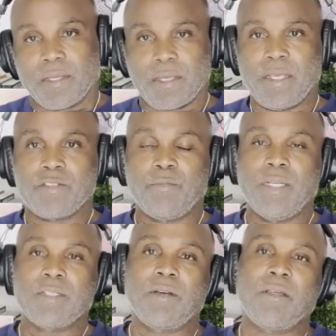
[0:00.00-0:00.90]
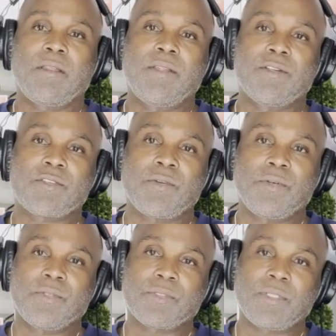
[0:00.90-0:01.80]
kids were being taught in their
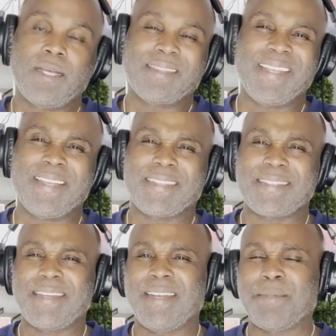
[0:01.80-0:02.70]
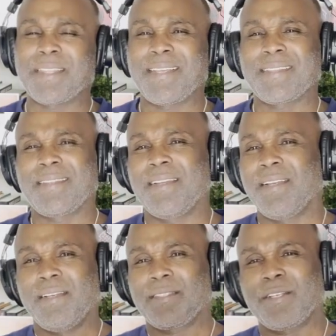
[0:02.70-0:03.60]
schools. And I think at the time,
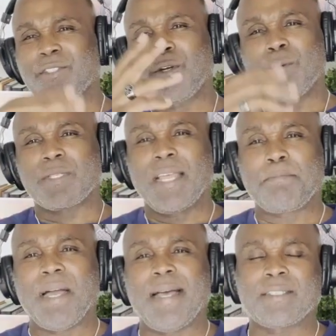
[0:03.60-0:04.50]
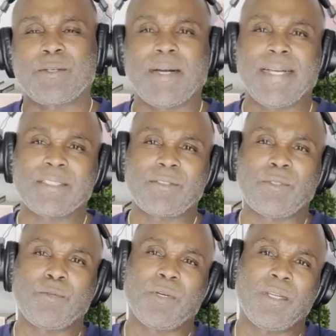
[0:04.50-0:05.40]
their school was like Pasco High
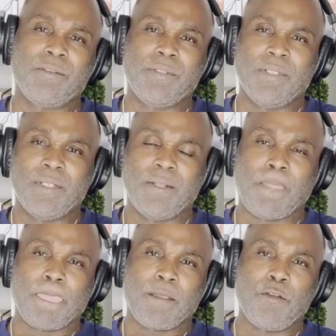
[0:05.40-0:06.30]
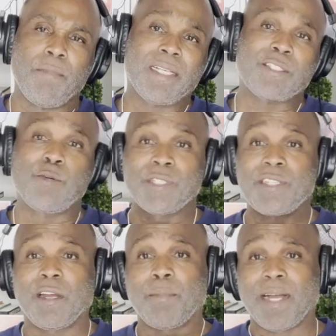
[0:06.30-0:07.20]
School or whatever. You know, my school was
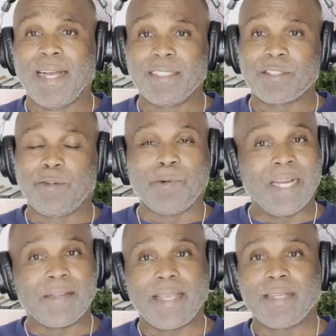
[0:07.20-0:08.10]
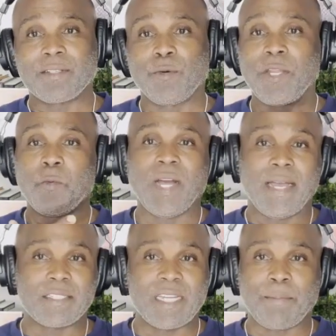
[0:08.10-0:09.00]
Dunbar High School, Wildcats, ODY,
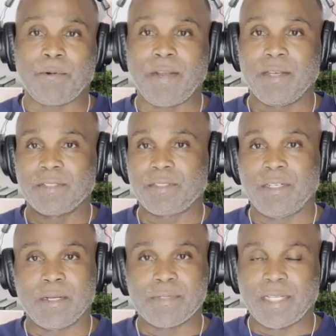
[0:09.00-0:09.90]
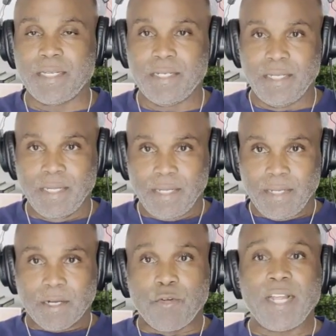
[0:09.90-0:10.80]
Chaparrales, you know what I'm saying?
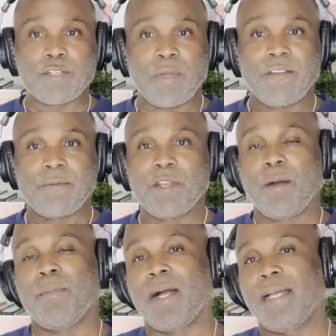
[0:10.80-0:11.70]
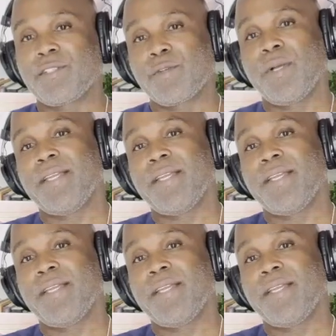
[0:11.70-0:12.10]
Graduated from Dunbar High School,